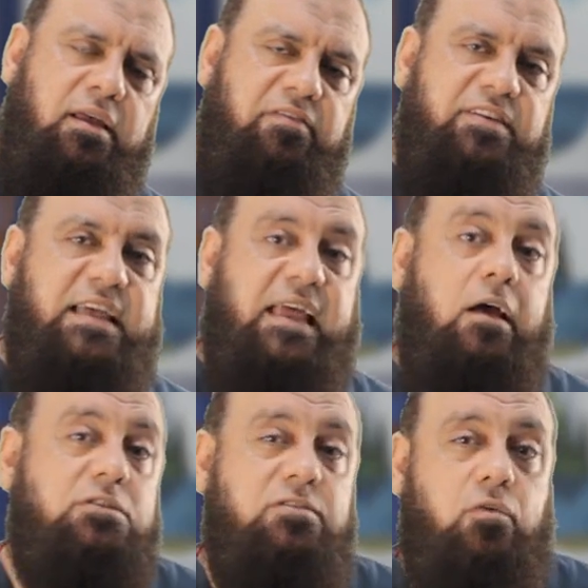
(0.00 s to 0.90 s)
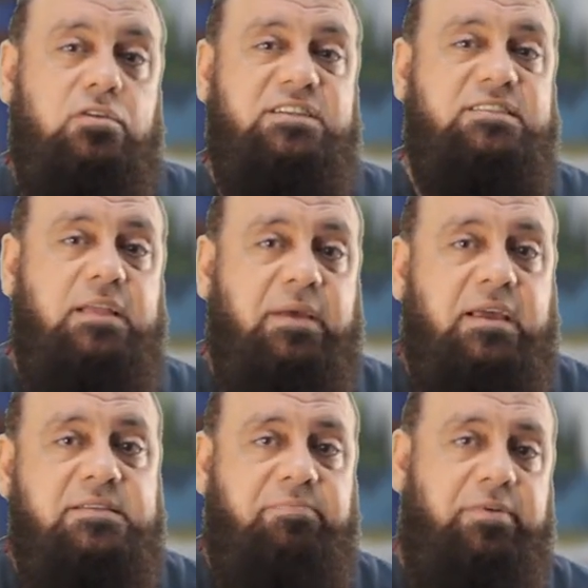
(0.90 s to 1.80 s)
This accounts for systemic
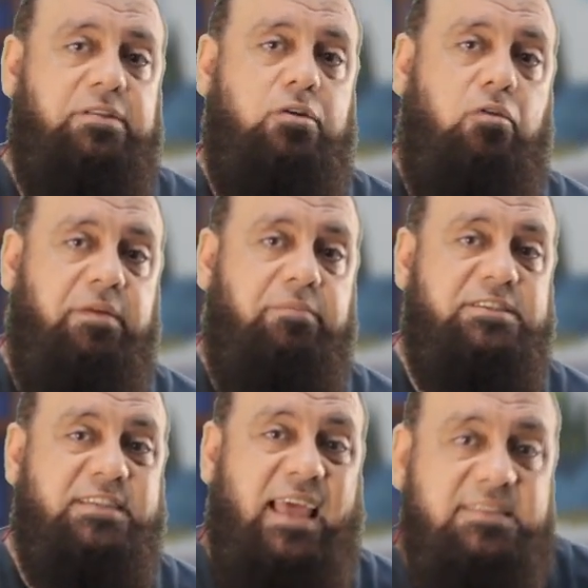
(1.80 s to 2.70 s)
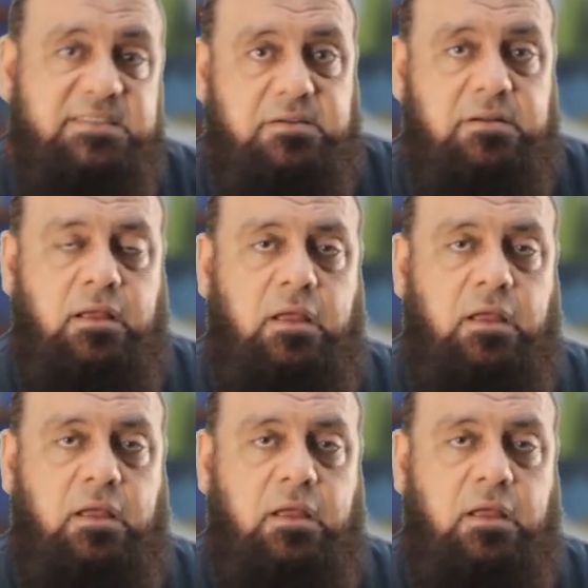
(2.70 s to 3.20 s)
spread of the breast cancer.